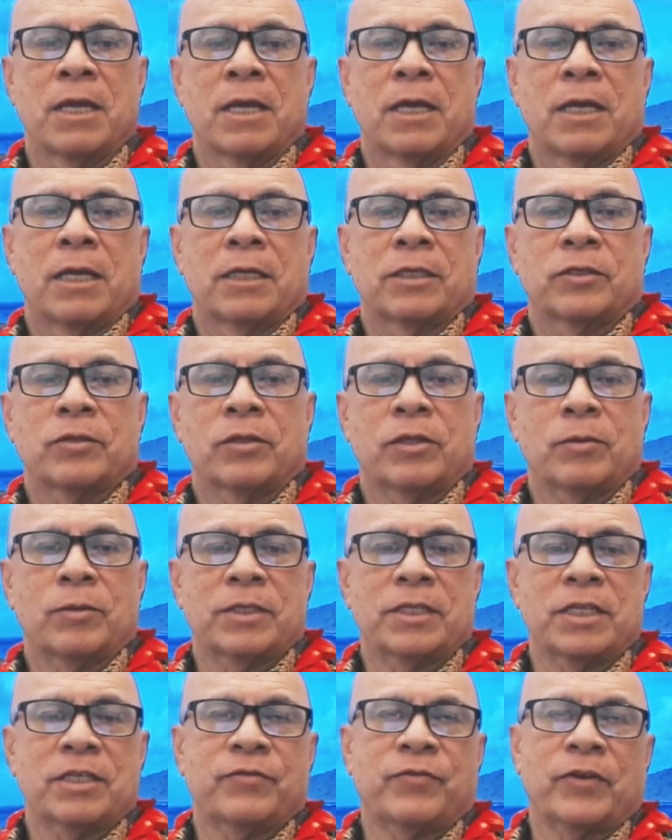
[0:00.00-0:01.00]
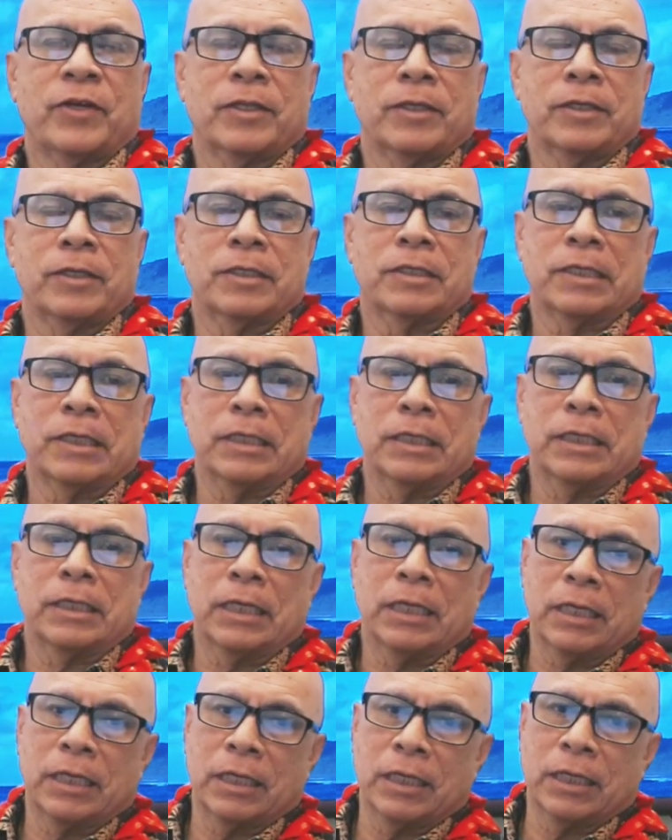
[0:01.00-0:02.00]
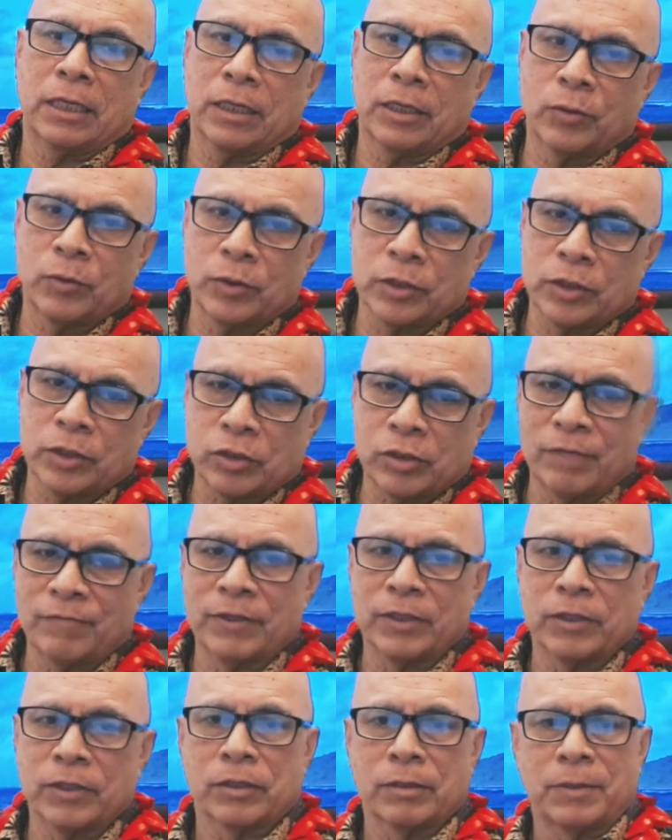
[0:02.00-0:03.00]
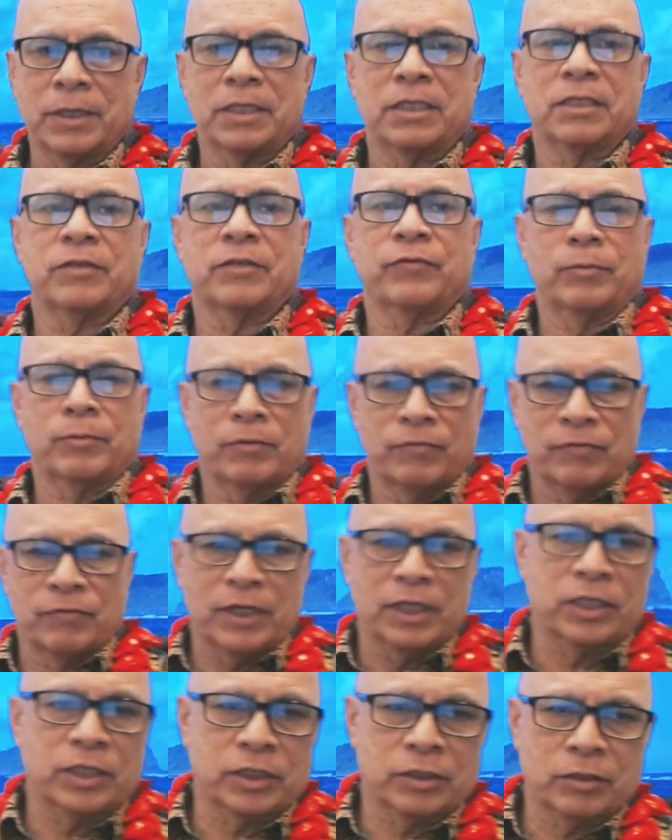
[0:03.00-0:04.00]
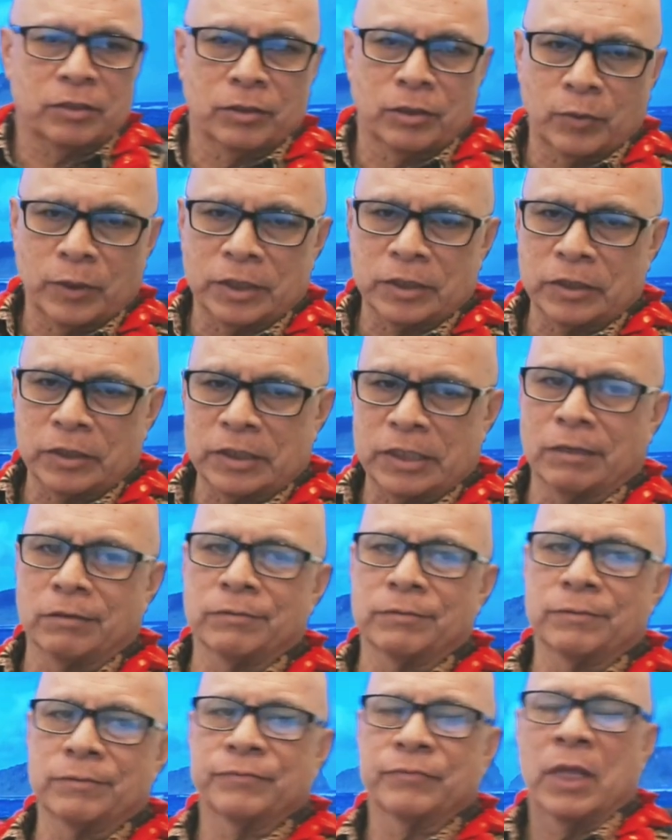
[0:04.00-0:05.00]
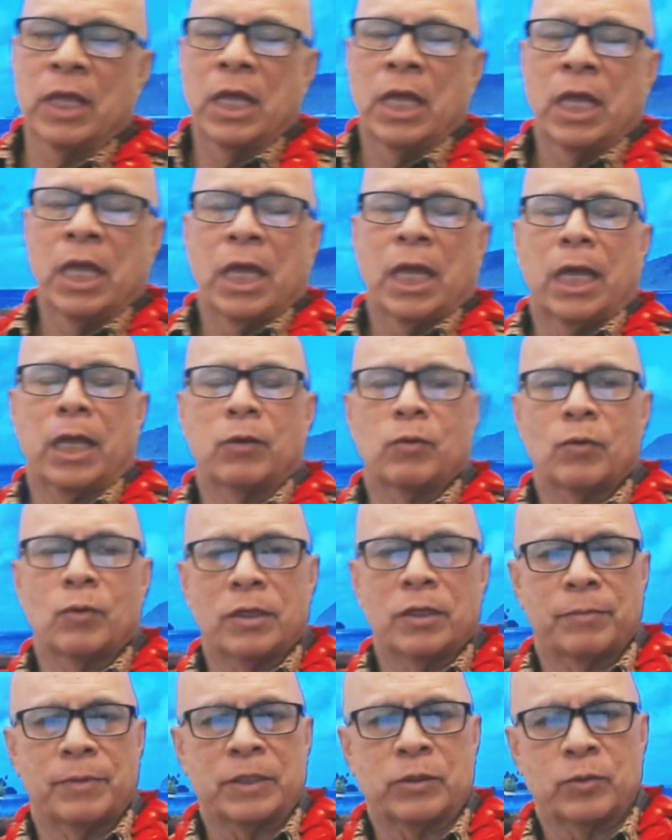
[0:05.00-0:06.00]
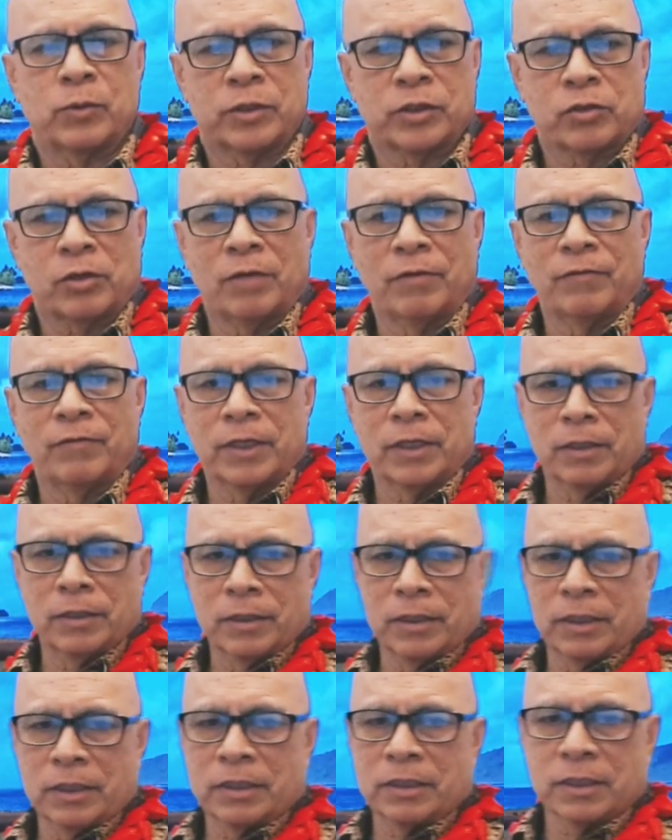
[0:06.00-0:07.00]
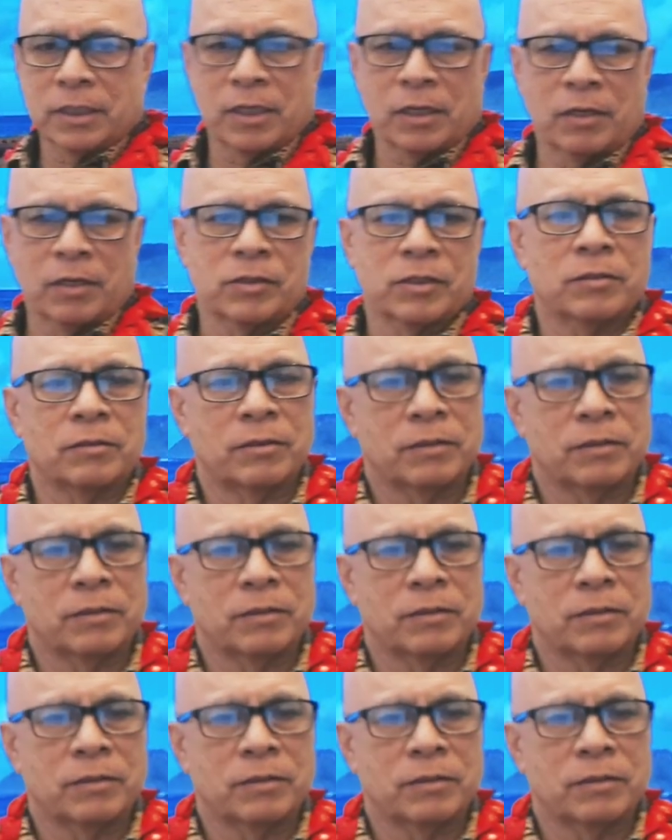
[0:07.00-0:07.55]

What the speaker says: So there was this father and son who were traveling on a bus from the village on their way to town. And while the bus was traveling along this coastal